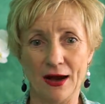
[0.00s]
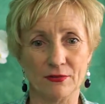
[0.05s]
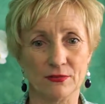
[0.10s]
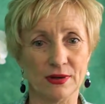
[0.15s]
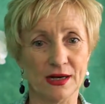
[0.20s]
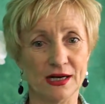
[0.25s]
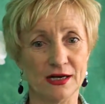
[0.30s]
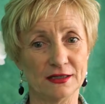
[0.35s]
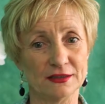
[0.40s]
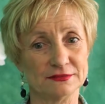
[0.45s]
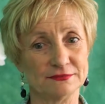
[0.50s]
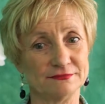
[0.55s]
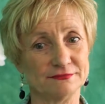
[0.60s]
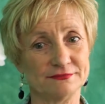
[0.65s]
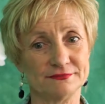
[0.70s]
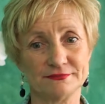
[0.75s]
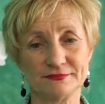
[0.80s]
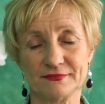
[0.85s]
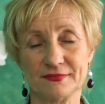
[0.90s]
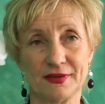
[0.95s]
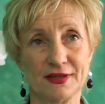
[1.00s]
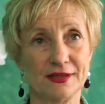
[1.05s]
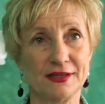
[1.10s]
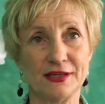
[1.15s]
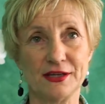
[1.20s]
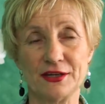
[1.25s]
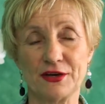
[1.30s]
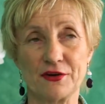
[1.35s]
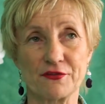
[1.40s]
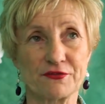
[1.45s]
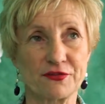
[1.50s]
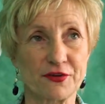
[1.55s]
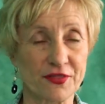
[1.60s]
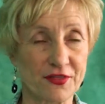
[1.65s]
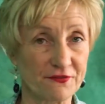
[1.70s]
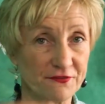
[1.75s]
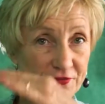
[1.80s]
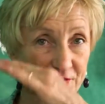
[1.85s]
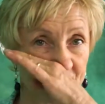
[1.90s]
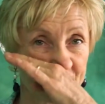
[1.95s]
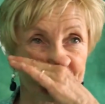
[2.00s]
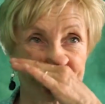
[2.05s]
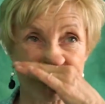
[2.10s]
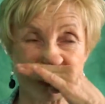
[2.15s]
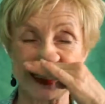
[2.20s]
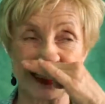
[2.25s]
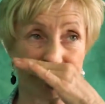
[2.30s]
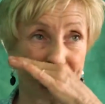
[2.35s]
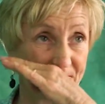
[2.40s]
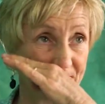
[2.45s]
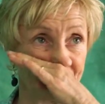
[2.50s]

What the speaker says: Well, for the